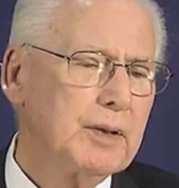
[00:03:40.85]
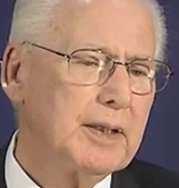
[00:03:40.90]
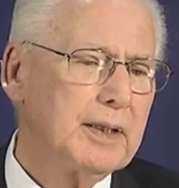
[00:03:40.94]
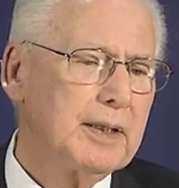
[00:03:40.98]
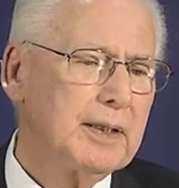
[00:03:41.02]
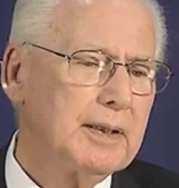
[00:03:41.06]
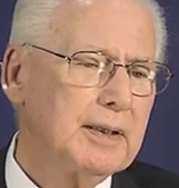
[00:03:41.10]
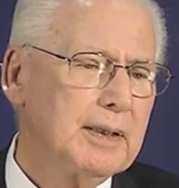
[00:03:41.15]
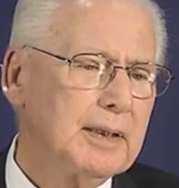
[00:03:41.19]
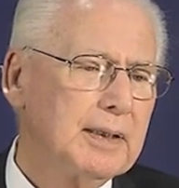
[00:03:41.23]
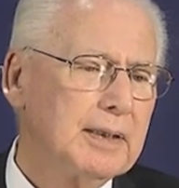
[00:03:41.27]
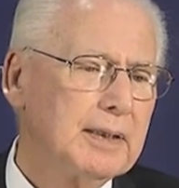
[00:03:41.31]

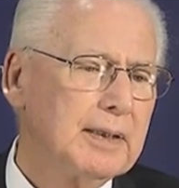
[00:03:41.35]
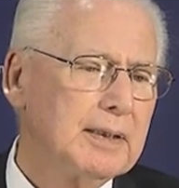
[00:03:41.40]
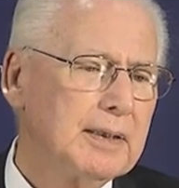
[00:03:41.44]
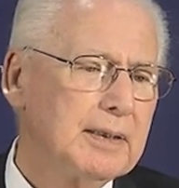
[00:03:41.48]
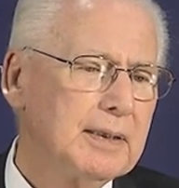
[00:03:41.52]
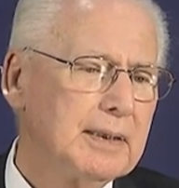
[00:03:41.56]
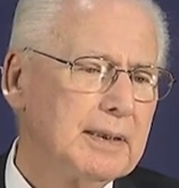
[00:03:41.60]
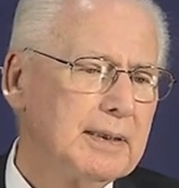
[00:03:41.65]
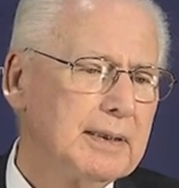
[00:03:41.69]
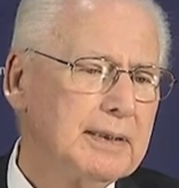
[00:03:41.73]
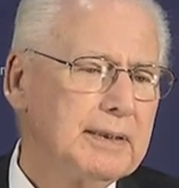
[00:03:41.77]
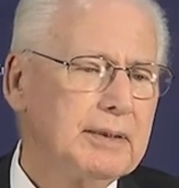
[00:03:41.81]

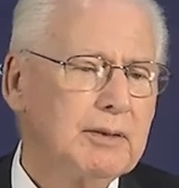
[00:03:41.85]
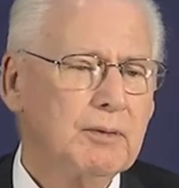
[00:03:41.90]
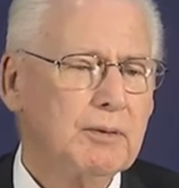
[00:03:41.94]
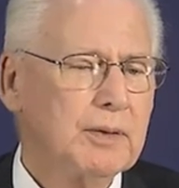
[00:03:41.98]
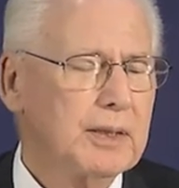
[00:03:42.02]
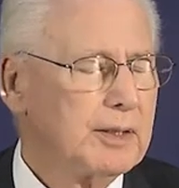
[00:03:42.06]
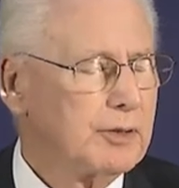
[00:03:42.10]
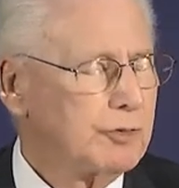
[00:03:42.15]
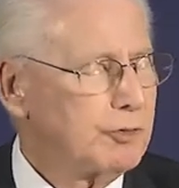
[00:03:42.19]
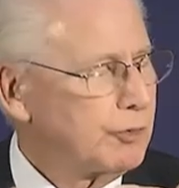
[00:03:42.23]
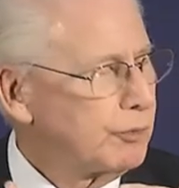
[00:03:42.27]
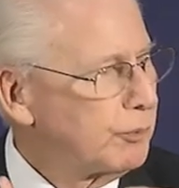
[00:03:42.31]

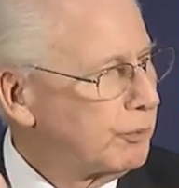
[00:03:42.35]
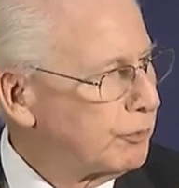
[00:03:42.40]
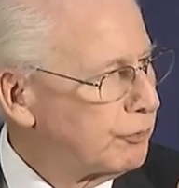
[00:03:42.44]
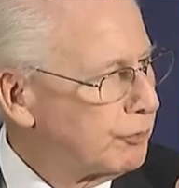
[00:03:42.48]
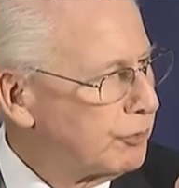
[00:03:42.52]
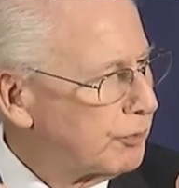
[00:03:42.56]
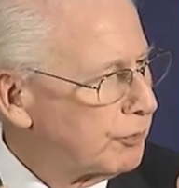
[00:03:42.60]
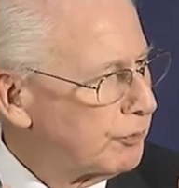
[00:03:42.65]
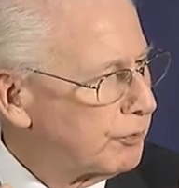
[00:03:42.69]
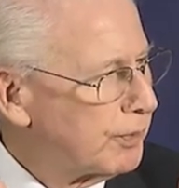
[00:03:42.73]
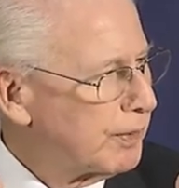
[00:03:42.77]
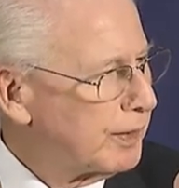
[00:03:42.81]
only issue is
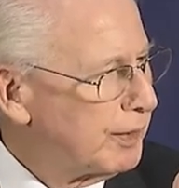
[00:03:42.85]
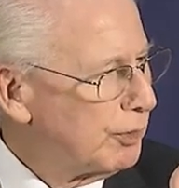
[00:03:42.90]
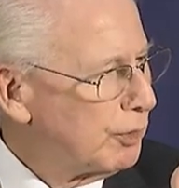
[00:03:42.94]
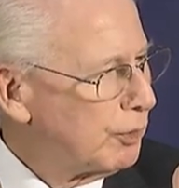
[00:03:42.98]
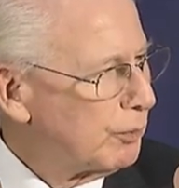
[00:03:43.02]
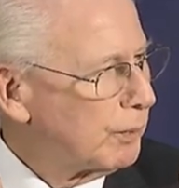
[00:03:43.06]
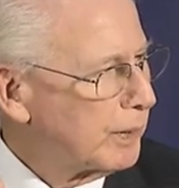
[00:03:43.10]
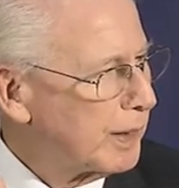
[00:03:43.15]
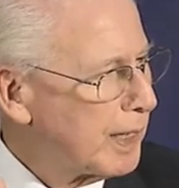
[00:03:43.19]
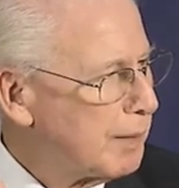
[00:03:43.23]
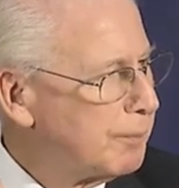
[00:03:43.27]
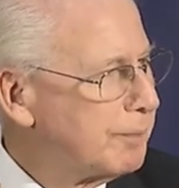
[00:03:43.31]
just, you
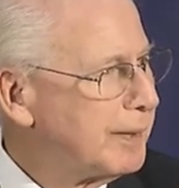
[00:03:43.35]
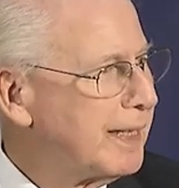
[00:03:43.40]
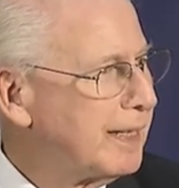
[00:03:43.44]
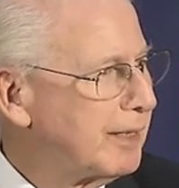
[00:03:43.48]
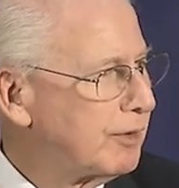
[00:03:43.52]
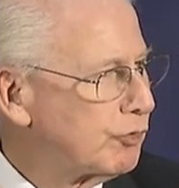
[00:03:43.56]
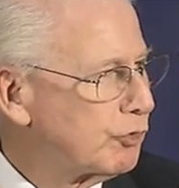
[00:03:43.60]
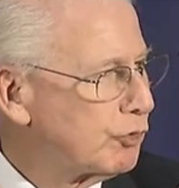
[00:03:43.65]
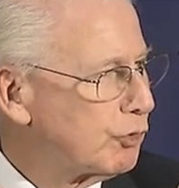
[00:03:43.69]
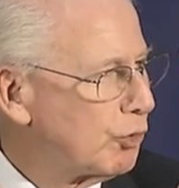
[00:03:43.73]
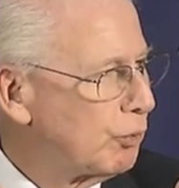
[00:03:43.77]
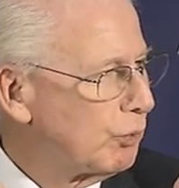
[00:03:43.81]
know, coming
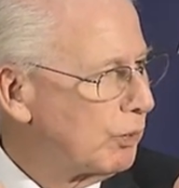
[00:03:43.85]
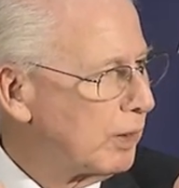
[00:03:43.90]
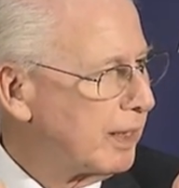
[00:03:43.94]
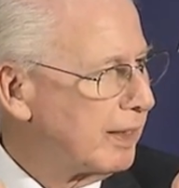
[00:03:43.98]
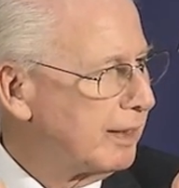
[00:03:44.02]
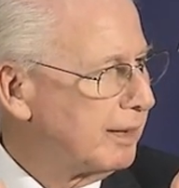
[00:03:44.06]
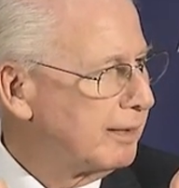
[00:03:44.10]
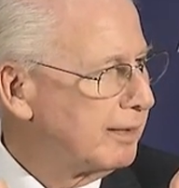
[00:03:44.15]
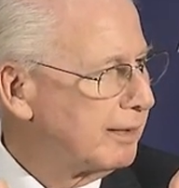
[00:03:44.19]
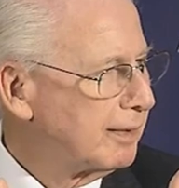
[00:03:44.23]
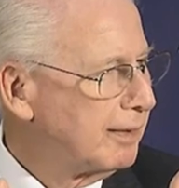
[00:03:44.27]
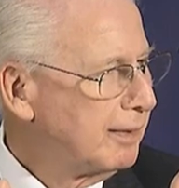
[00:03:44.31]
in so
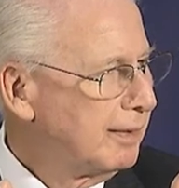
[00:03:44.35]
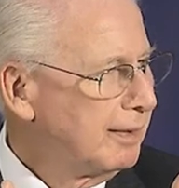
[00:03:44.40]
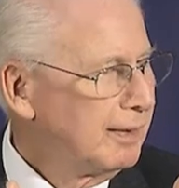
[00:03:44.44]
late,